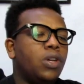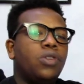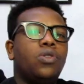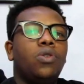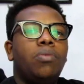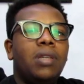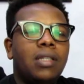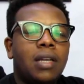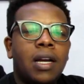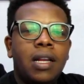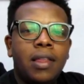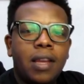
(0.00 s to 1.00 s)
So
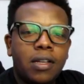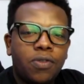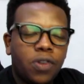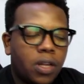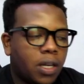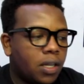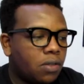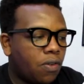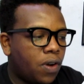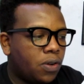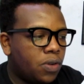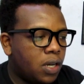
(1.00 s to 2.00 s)
basically that's for the case of
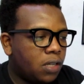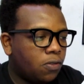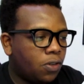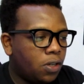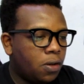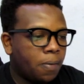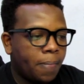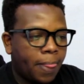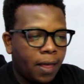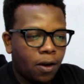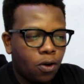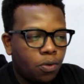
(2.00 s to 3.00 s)
our today's video.
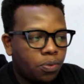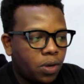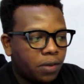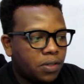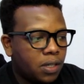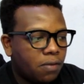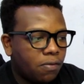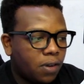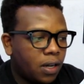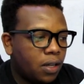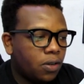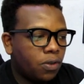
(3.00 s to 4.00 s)
Hope you have seen
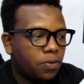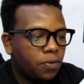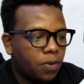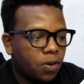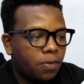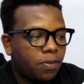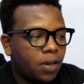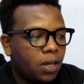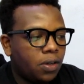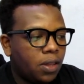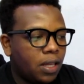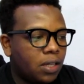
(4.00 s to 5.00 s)
value or found
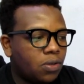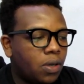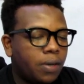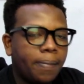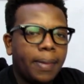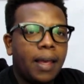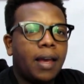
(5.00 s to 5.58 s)
value in this one.